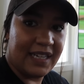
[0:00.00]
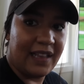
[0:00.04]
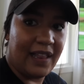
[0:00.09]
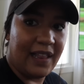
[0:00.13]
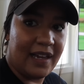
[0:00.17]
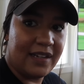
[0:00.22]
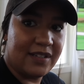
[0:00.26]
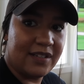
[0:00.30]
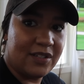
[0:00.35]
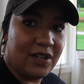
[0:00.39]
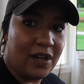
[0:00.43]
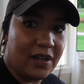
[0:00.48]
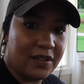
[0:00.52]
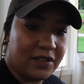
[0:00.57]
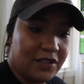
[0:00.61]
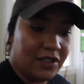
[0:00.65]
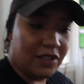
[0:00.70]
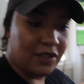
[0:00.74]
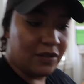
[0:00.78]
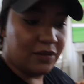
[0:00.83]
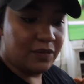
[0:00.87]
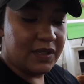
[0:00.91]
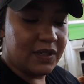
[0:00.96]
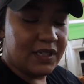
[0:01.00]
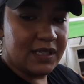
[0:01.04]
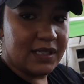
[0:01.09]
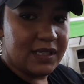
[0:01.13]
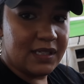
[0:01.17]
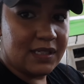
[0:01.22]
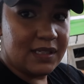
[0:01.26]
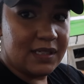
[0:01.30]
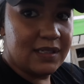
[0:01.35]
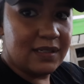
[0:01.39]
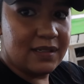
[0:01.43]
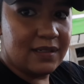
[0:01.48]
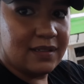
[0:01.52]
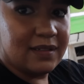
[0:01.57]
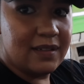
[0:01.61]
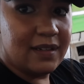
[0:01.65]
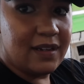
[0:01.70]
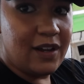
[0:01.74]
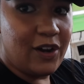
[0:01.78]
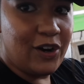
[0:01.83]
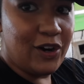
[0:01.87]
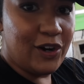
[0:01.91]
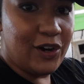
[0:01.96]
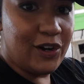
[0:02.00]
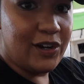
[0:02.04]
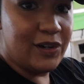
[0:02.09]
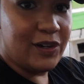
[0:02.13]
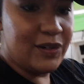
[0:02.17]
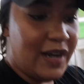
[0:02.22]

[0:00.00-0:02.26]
I last talked to you was her